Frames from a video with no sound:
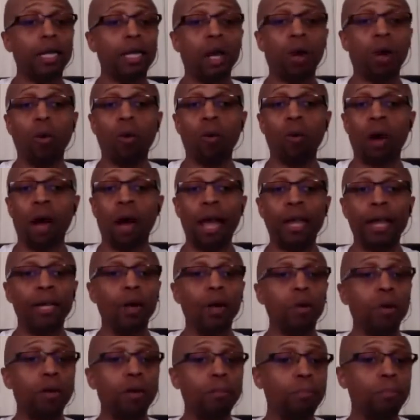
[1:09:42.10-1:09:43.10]
I know
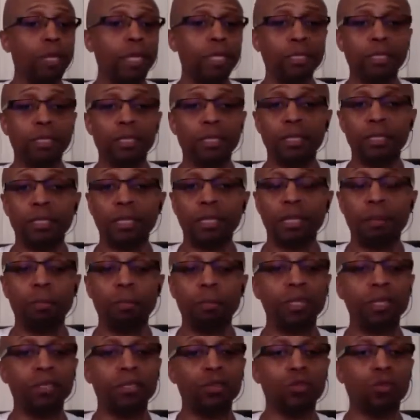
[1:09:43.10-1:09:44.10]
in
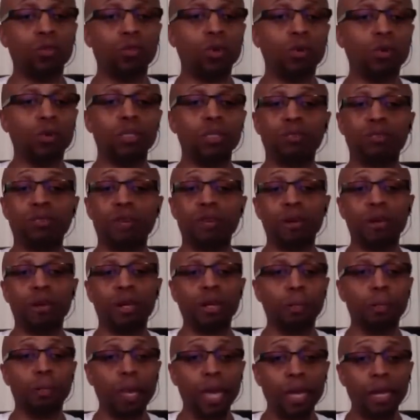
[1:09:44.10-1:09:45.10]
the business world, it's
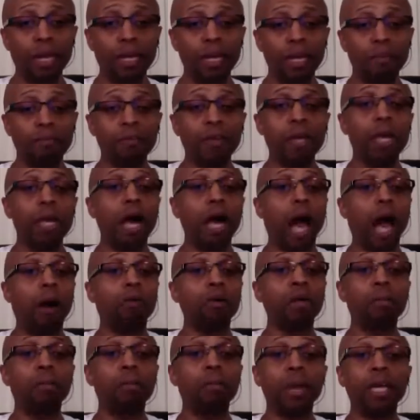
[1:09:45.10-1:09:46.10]
very competitive.
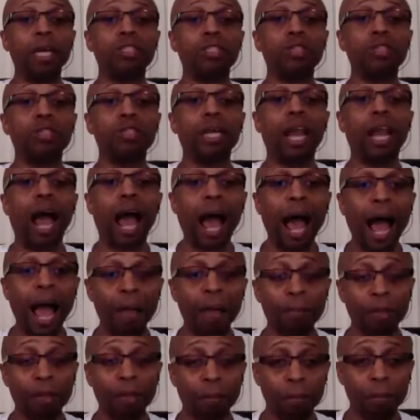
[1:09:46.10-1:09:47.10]
I want to make sure that
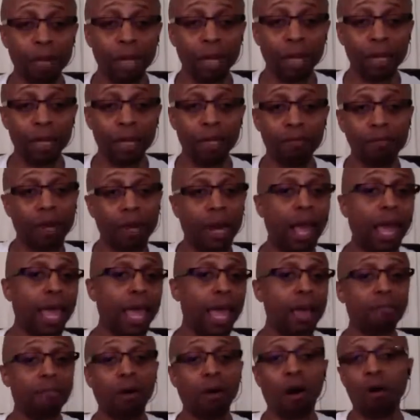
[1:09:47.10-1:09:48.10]
I'm competitive and
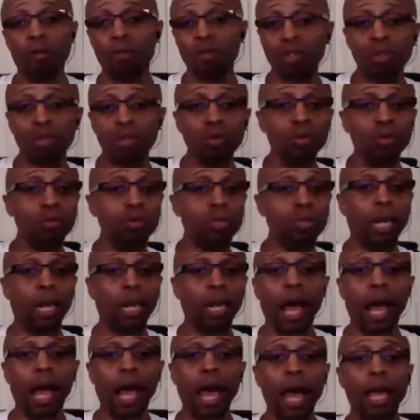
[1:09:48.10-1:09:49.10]
I have all the tools
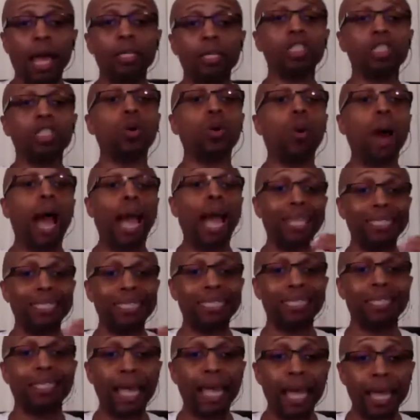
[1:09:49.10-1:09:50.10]
in line so I
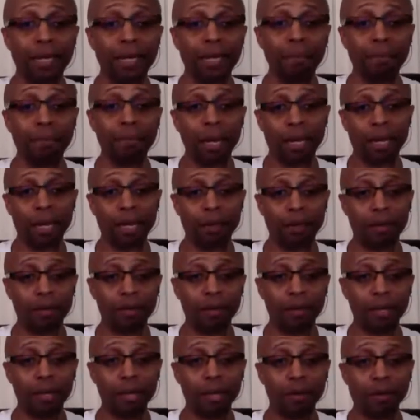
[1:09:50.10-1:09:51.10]
can stay competitive.
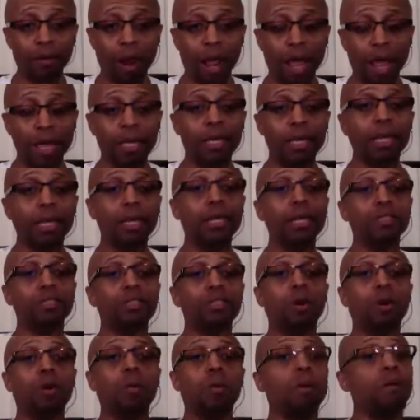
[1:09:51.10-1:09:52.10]
right?
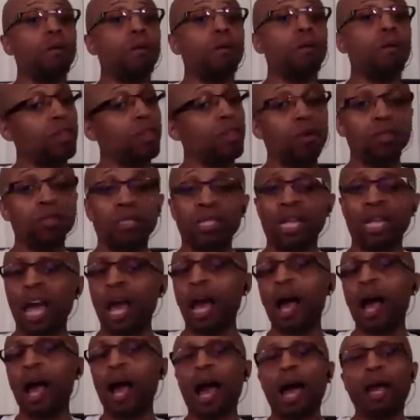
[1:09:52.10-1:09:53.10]
So, but for
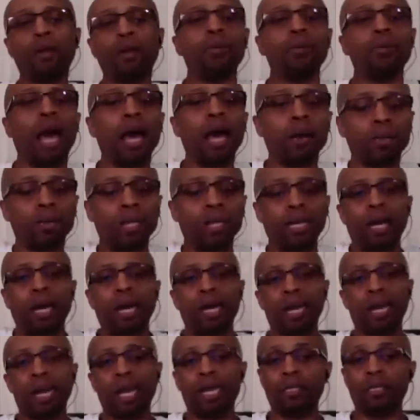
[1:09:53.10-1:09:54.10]
those, I don't
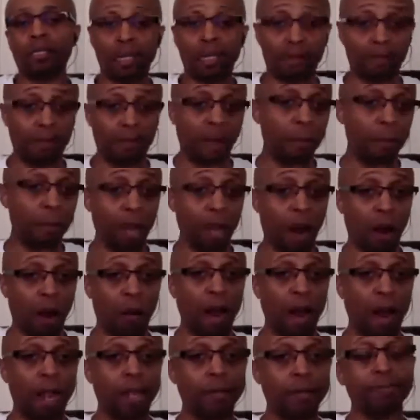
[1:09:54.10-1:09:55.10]
need none of that stuff. I'll be
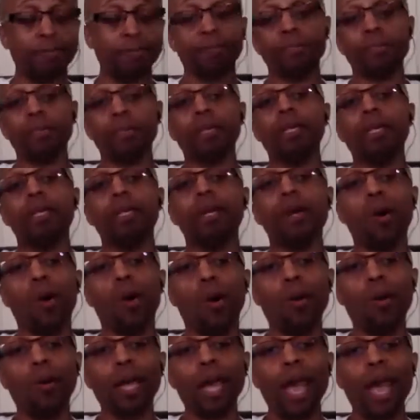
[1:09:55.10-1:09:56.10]
all right.
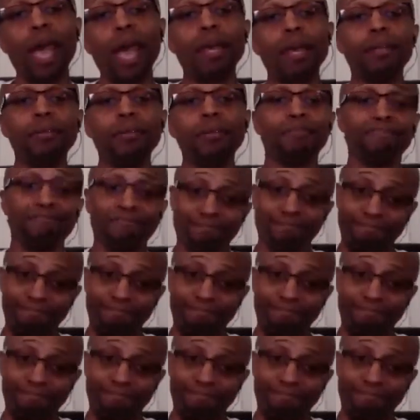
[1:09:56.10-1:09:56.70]
Okay.